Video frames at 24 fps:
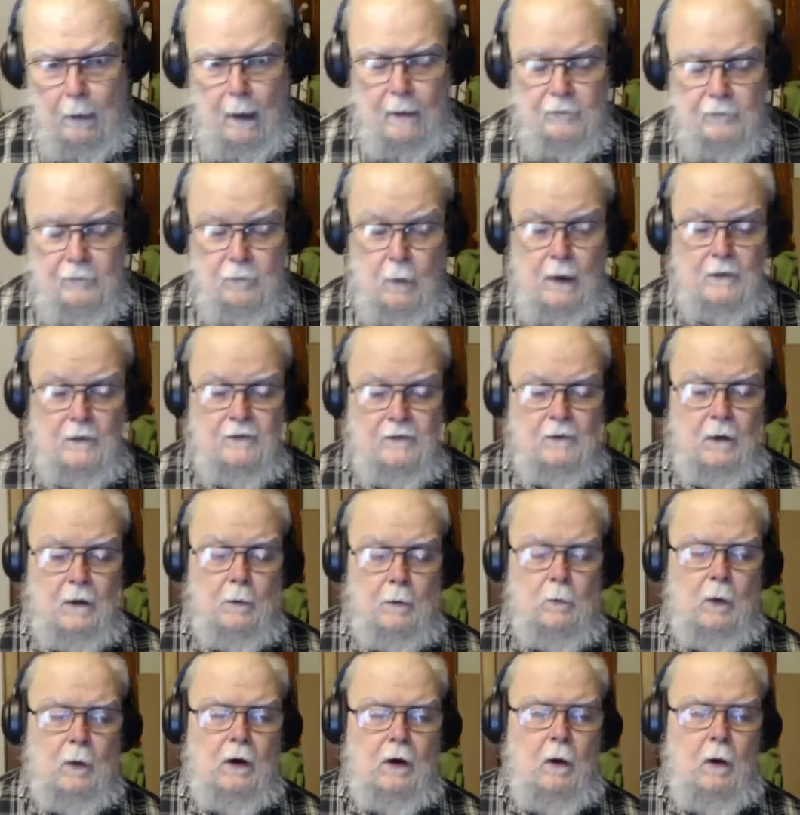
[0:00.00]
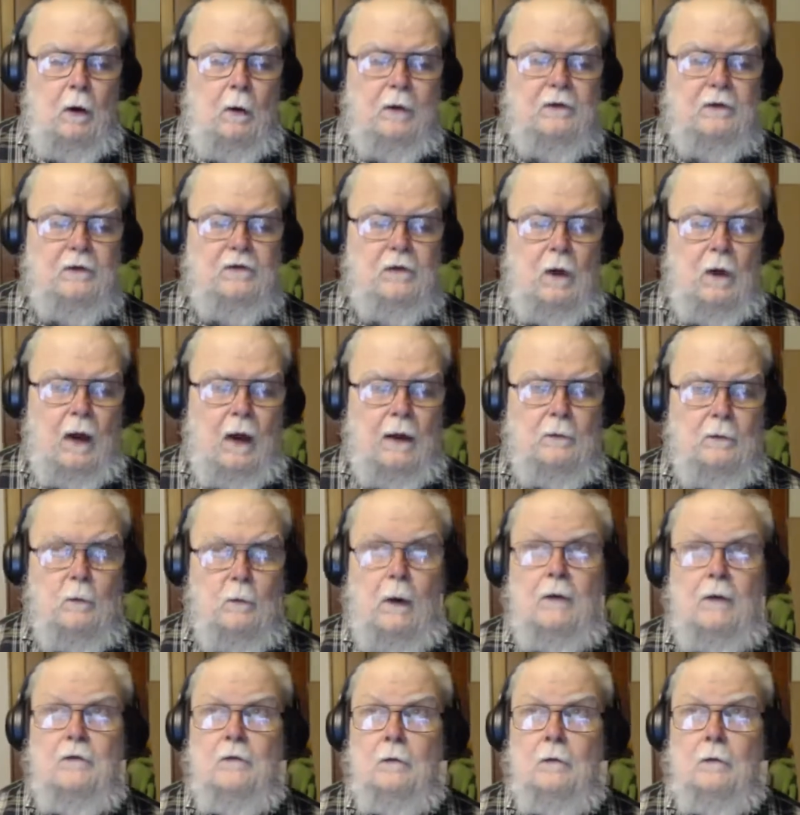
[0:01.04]
that's why I said we're going
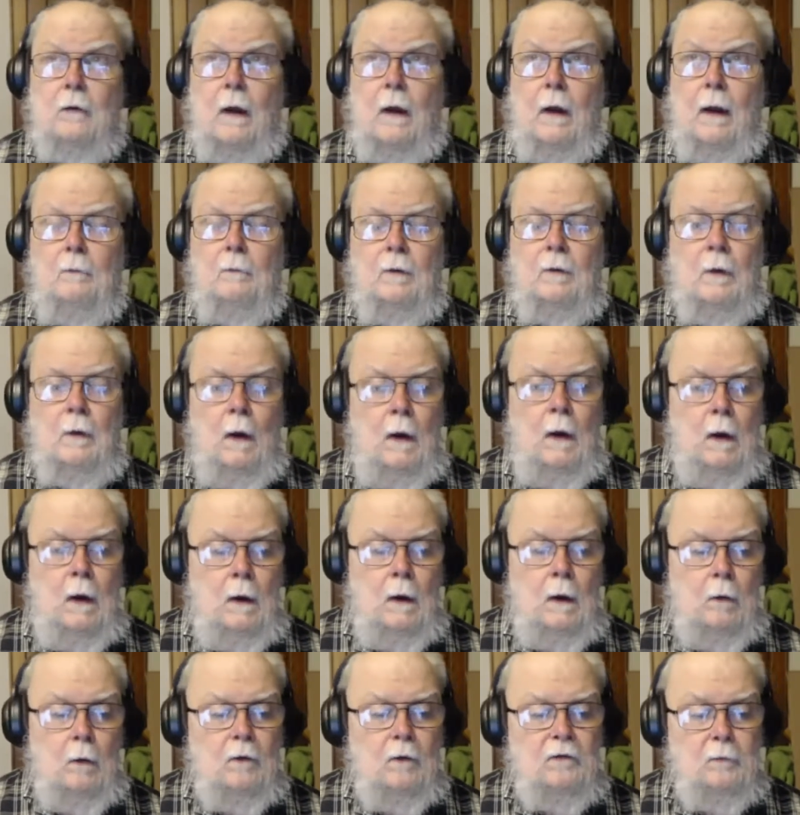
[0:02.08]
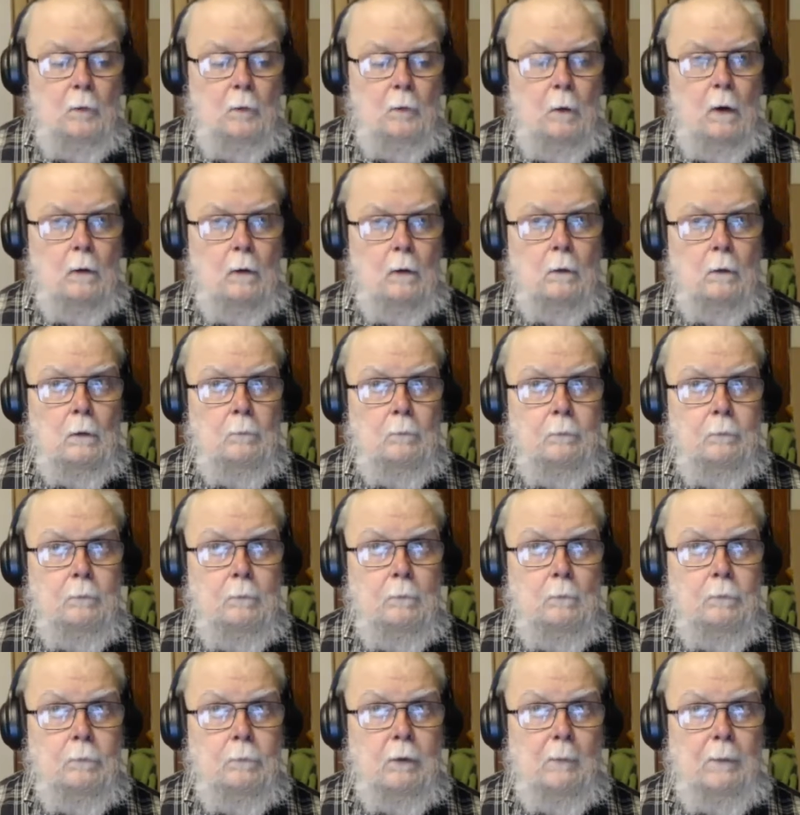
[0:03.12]
sideways, and I was
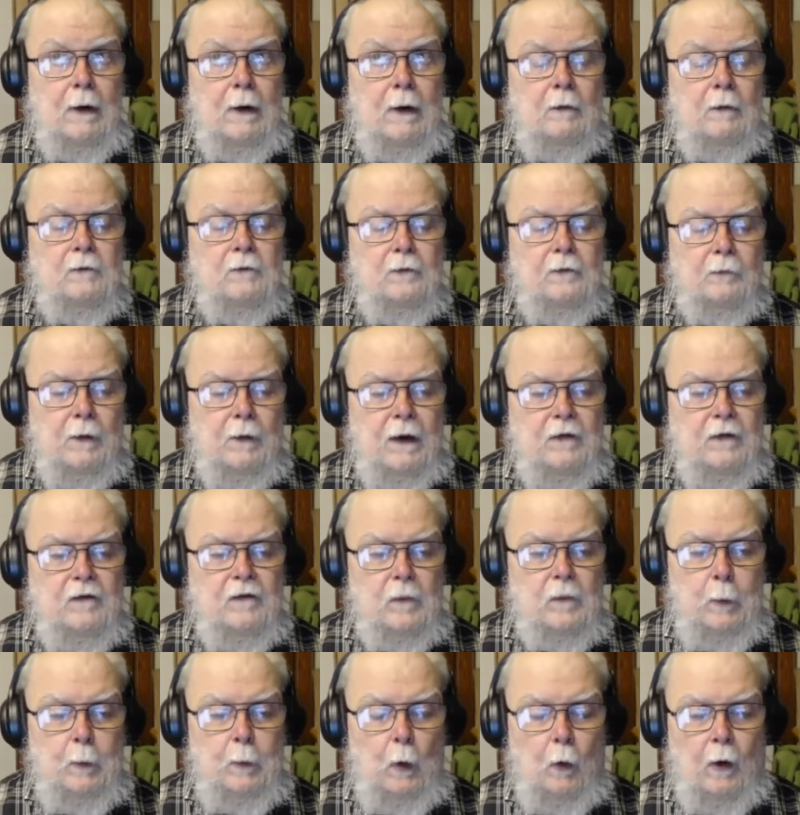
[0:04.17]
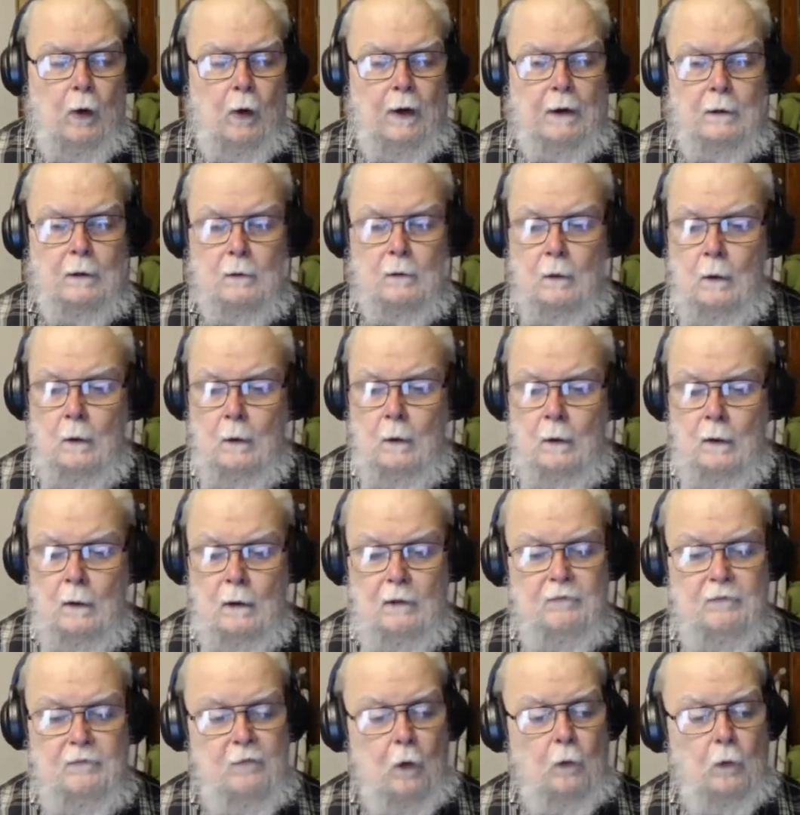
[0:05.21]
prepared to raise the point,
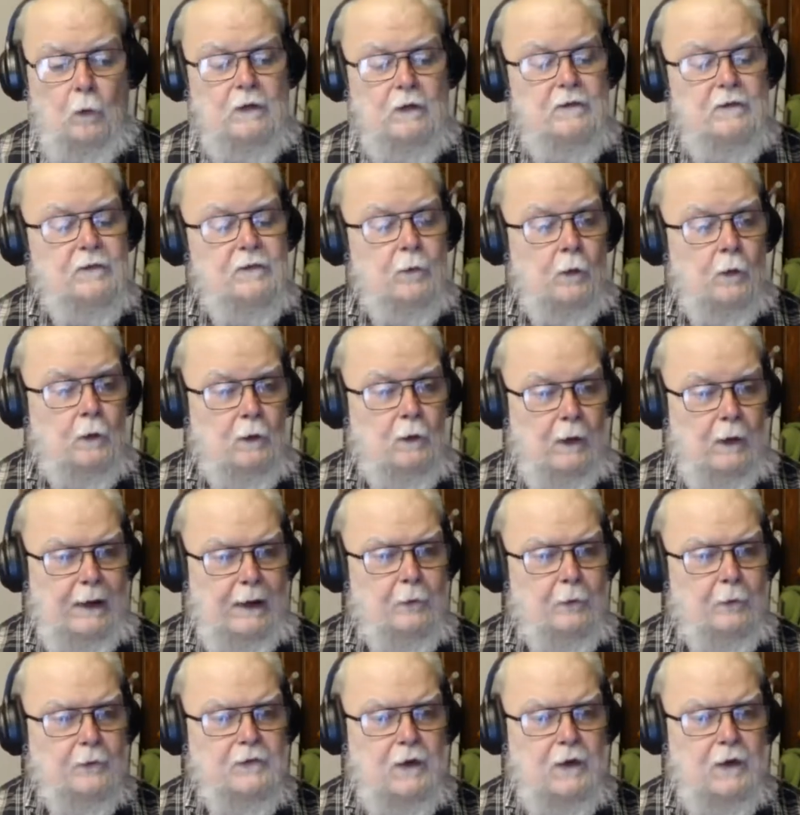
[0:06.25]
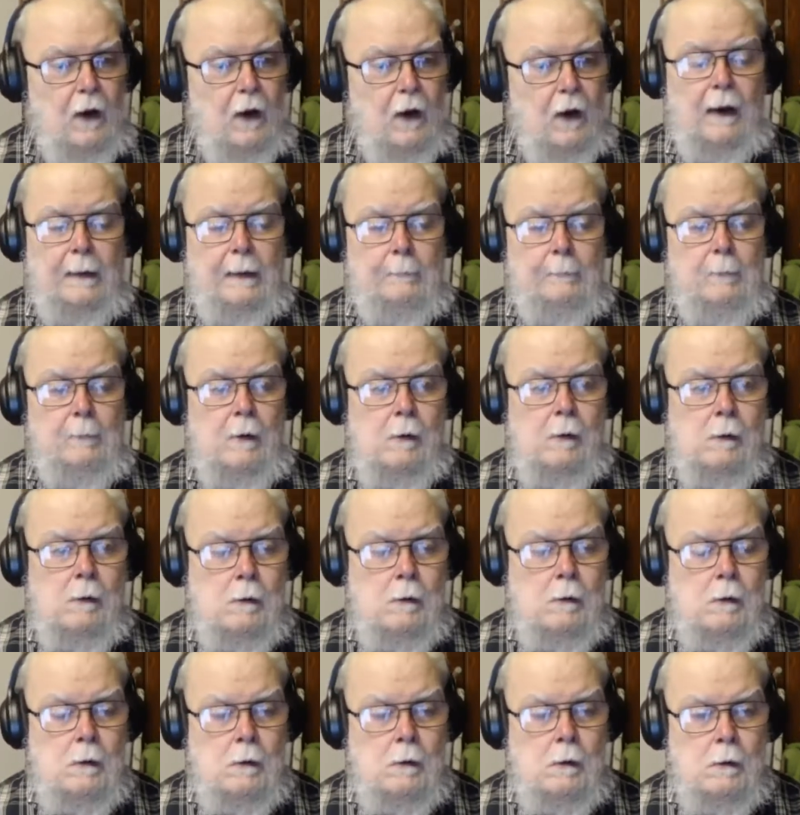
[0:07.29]
if only for a later time.
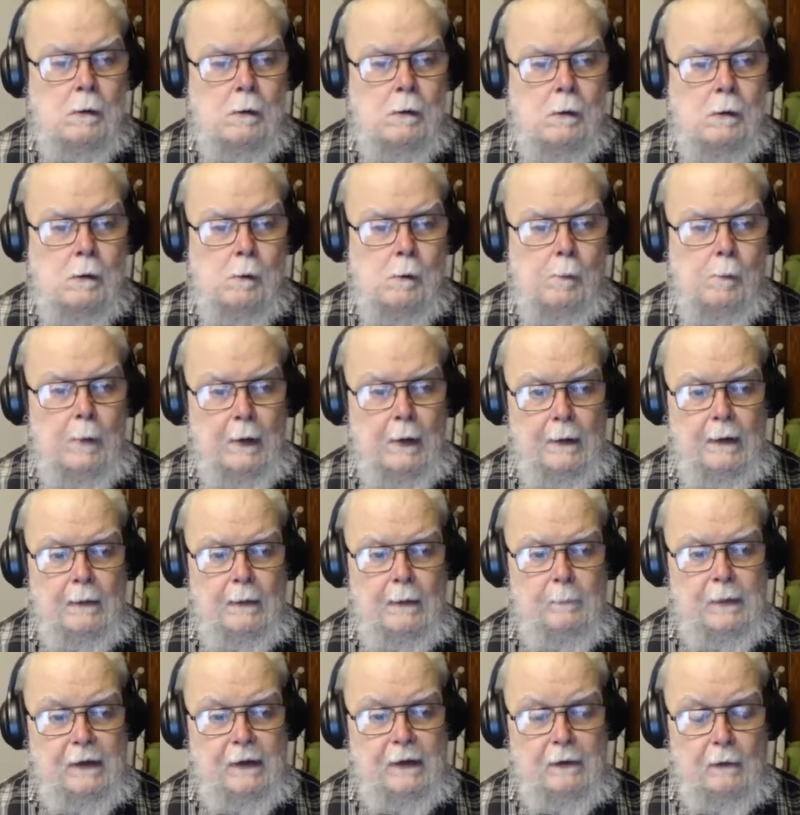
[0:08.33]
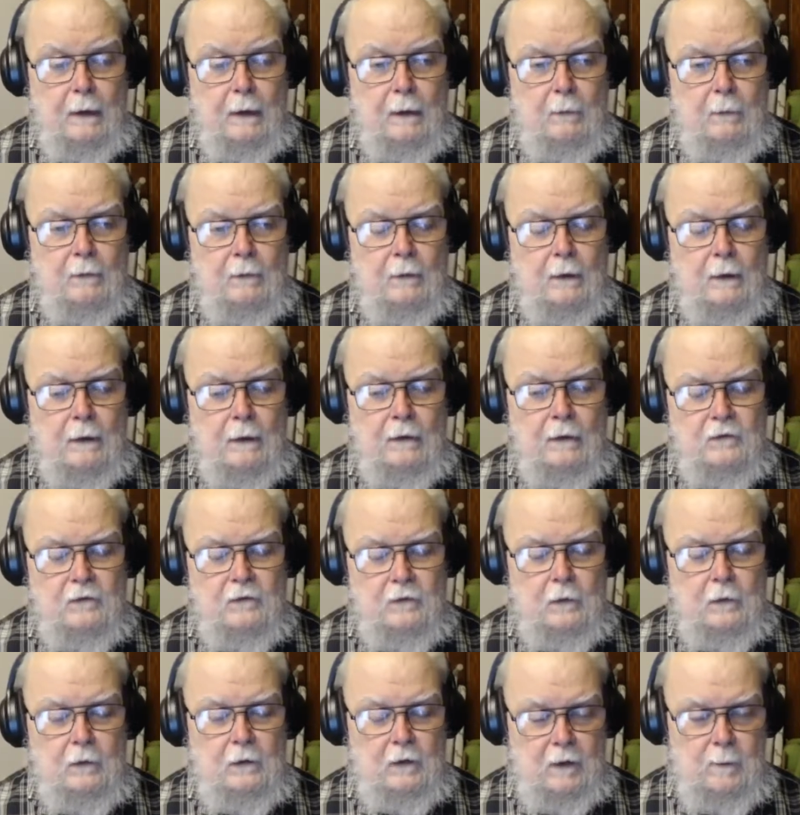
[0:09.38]
But it
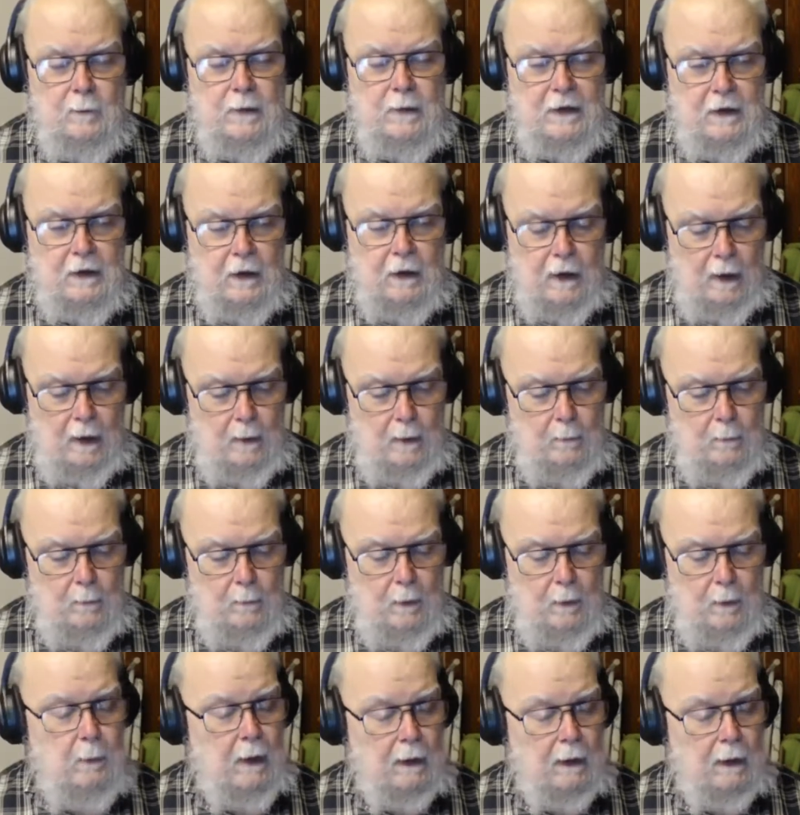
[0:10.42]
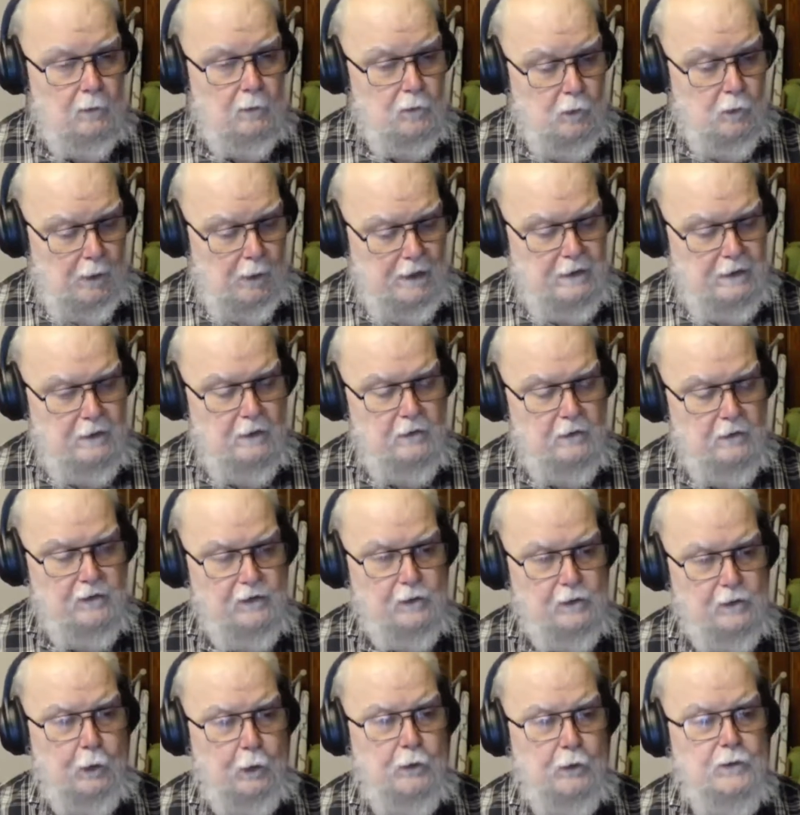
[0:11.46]
instantly became a matter of great
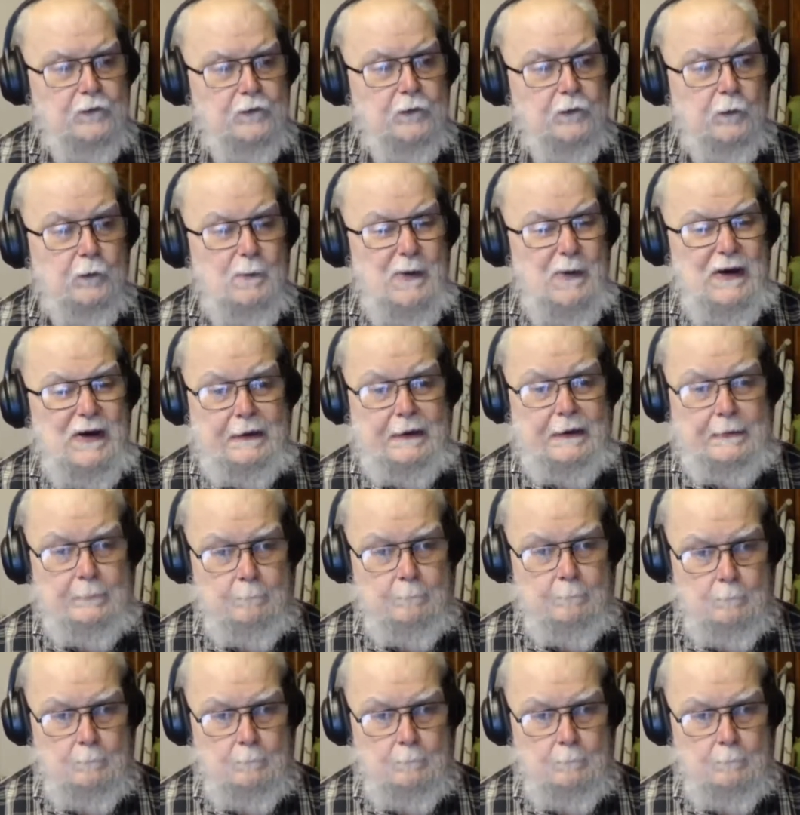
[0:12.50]
concern for me.